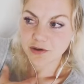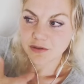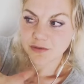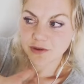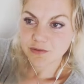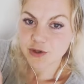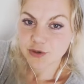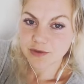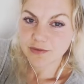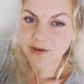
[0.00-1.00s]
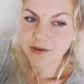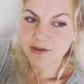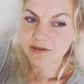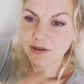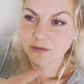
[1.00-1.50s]
the thing we should fear,
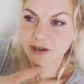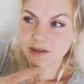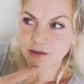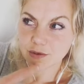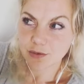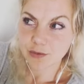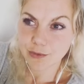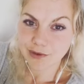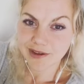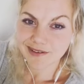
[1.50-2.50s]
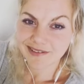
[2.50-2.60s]
is not really the corona,